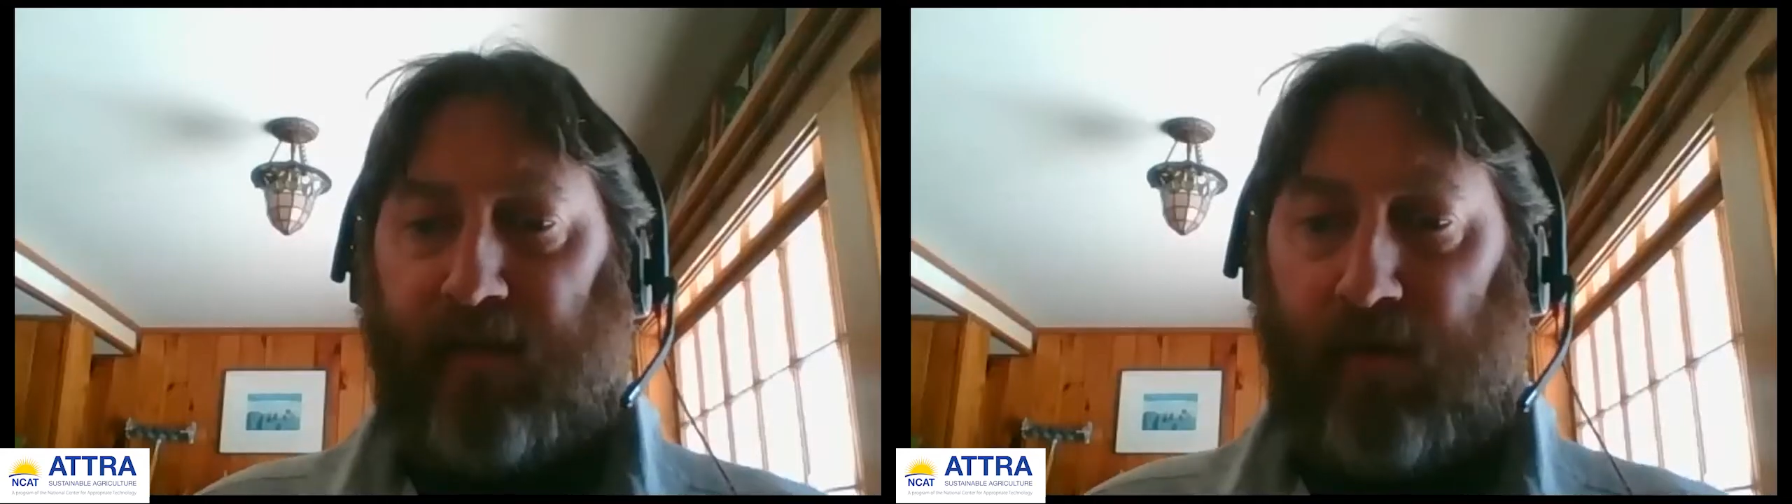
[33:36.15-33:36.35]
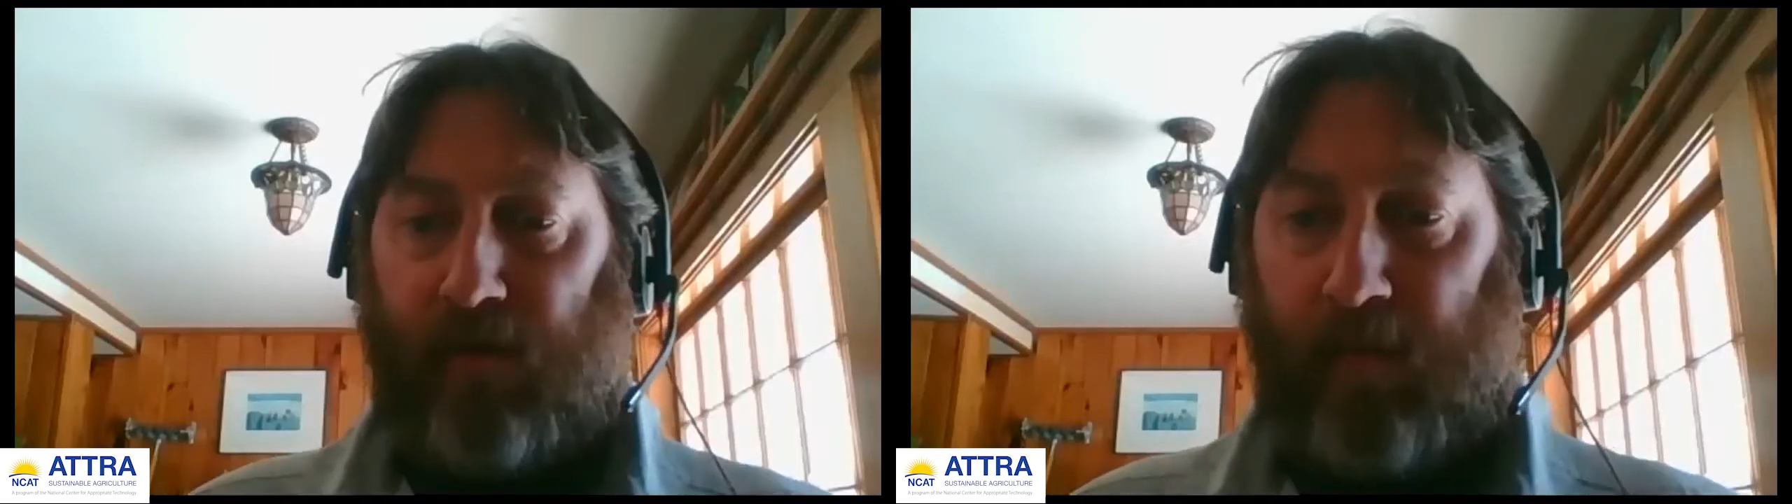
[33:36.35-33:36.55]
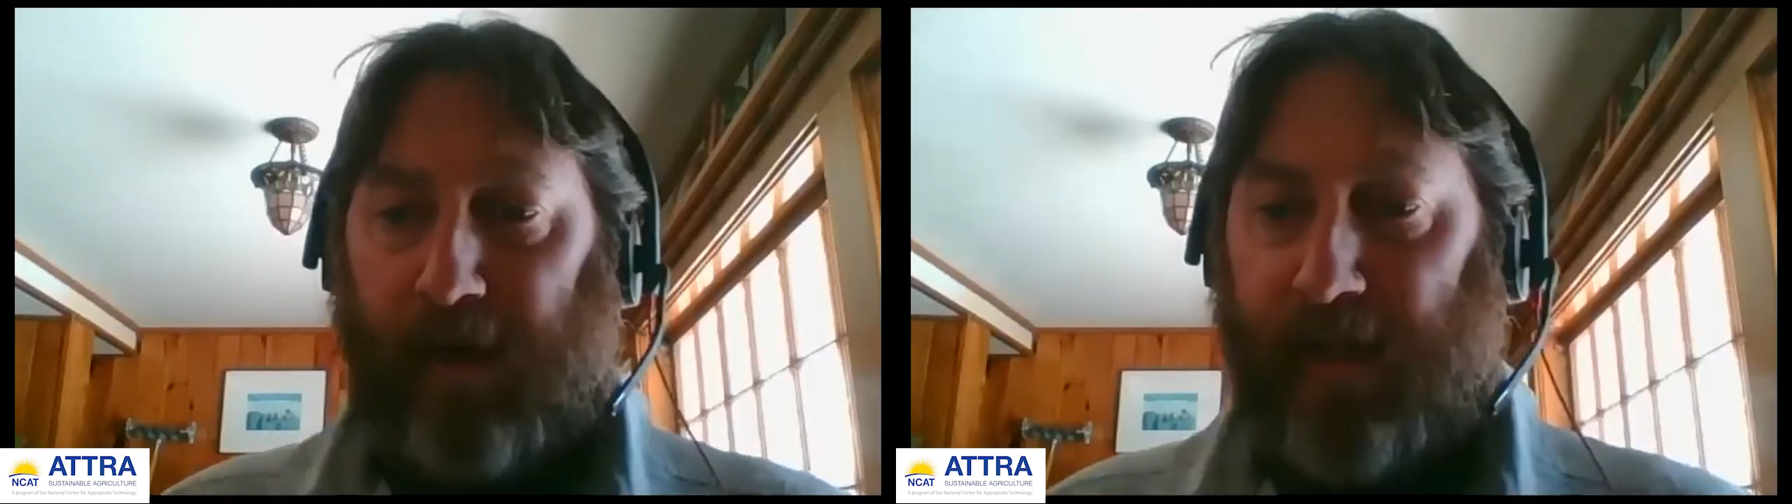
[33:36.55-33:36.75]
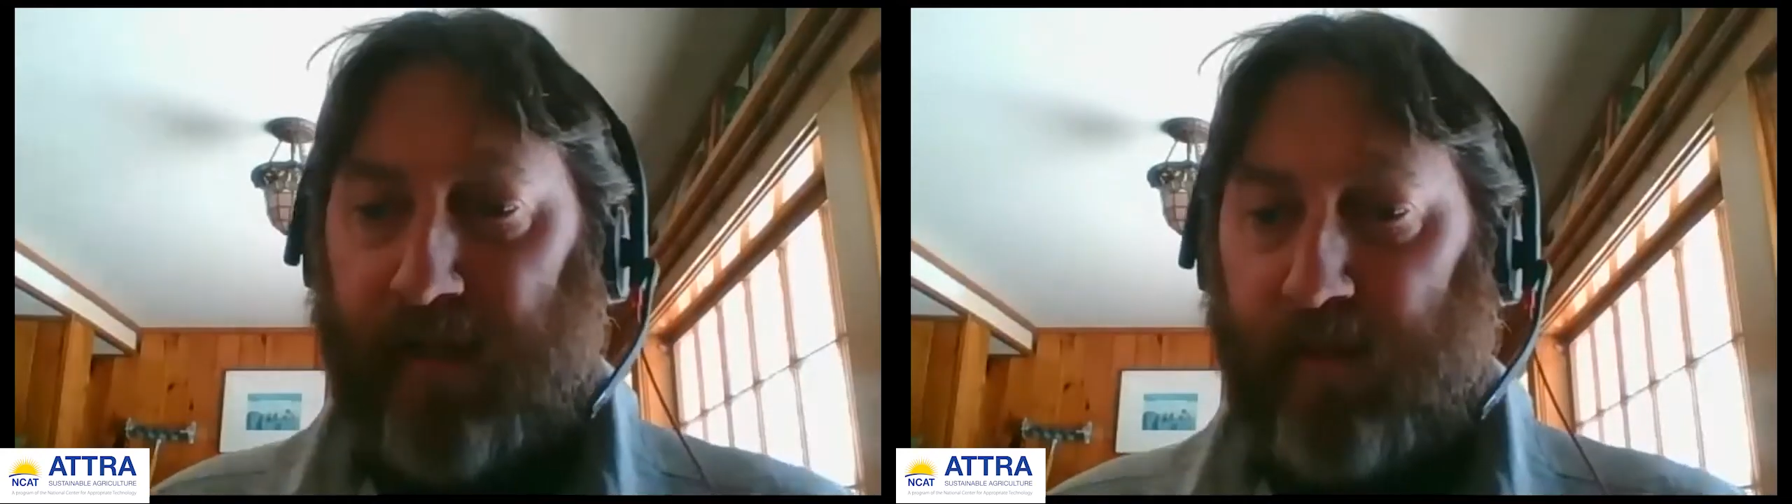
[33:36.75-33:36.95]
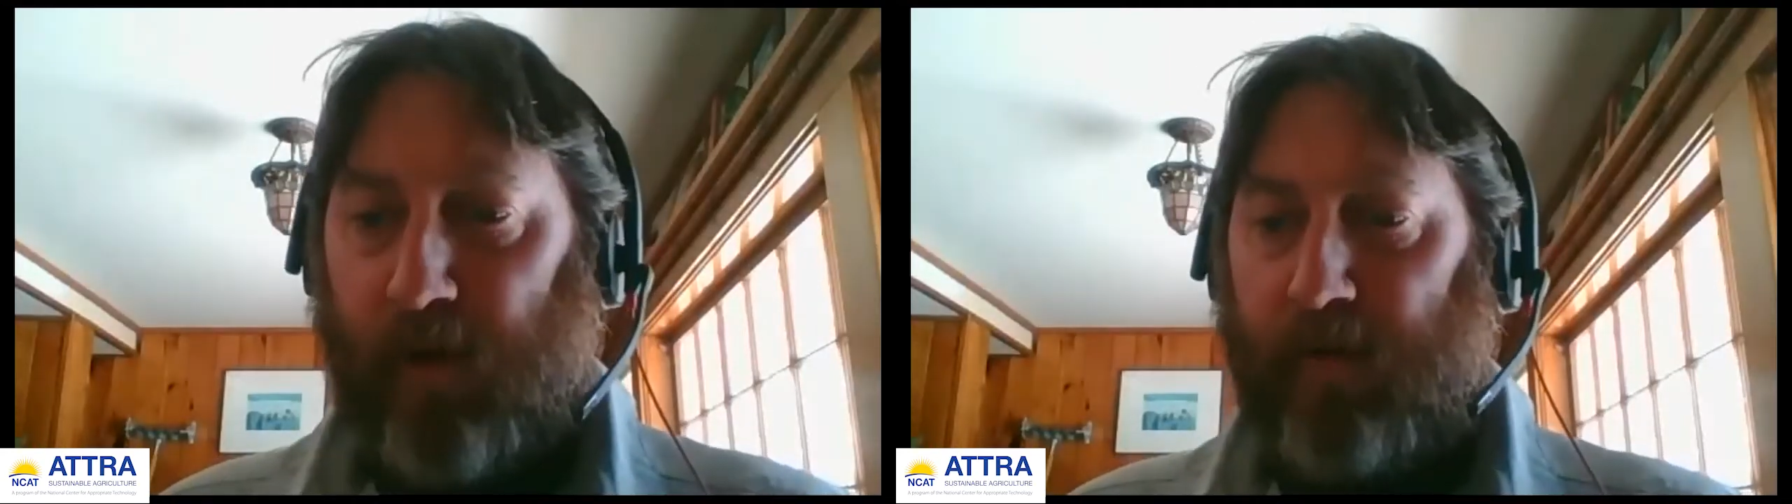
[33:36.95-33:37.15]
that's sort of bringing
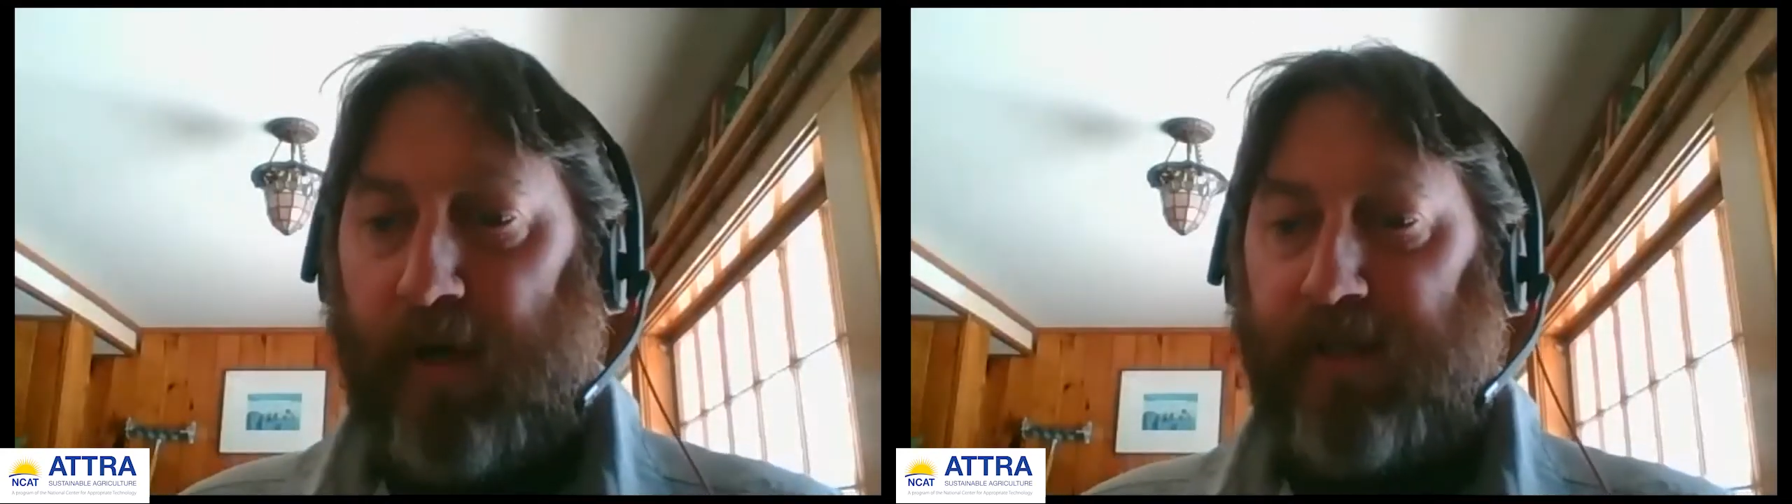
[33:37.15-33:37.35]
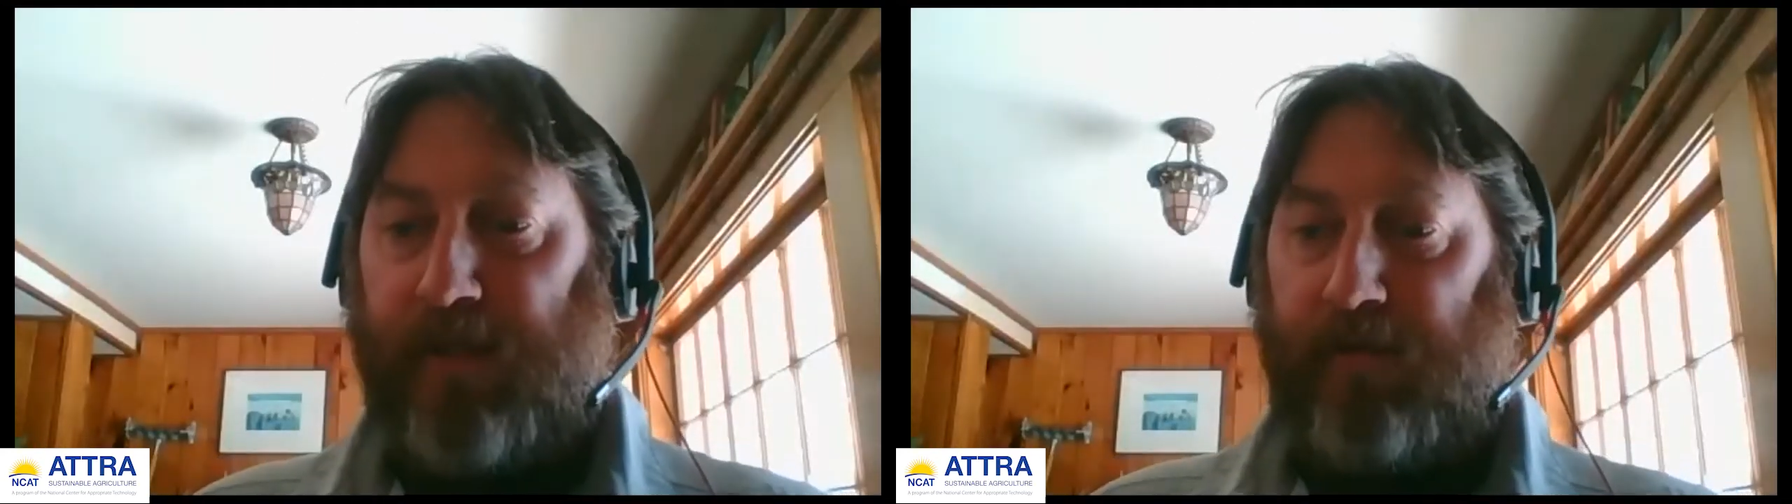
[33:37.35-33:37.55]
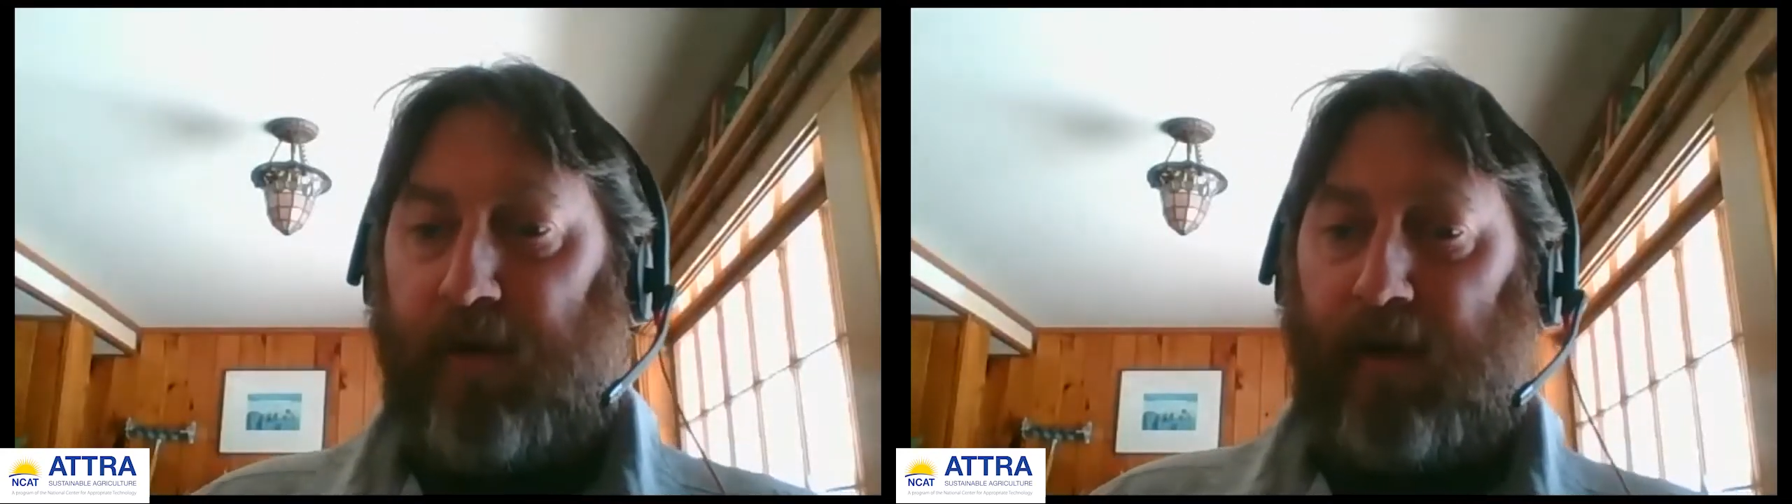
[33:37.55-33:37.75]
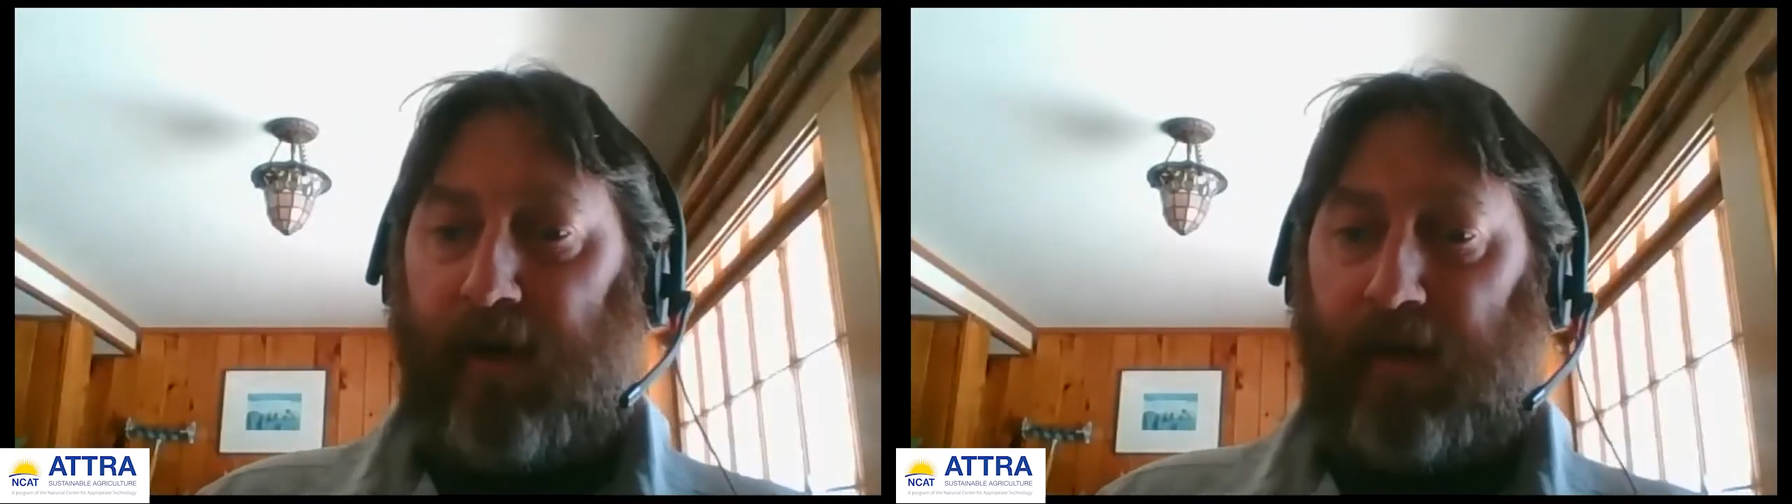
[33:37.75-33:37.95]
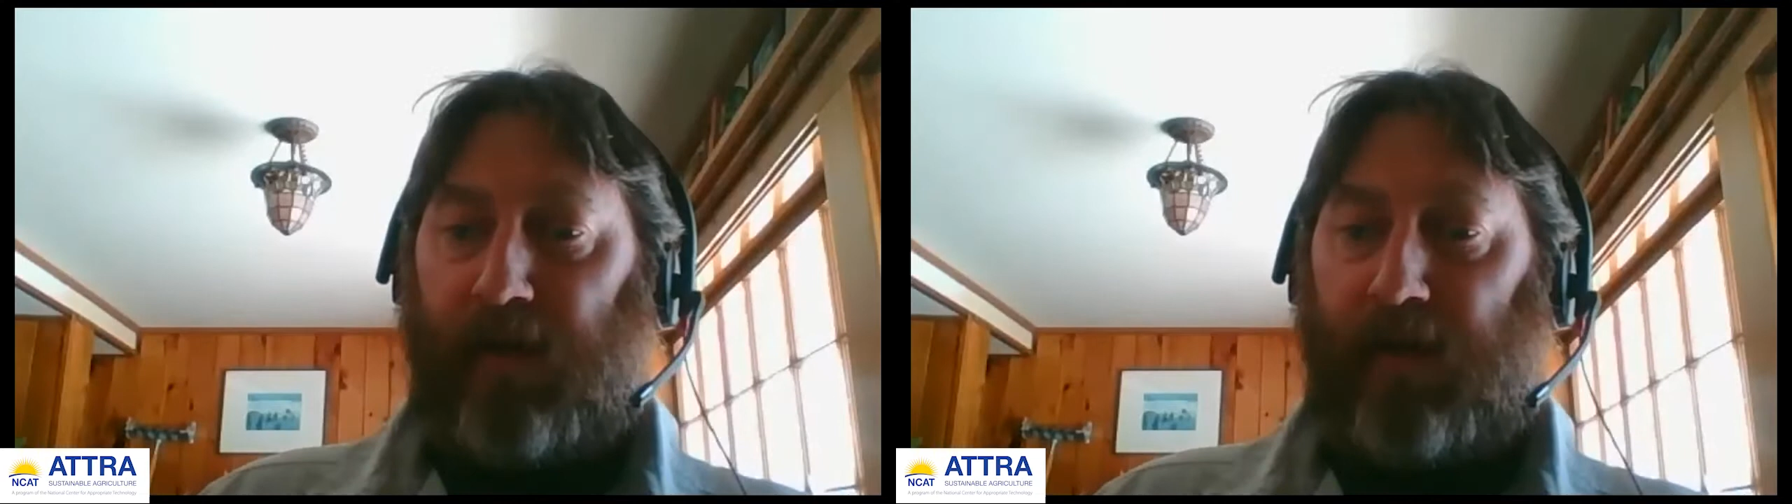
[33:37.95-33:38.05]
in some more questions regarding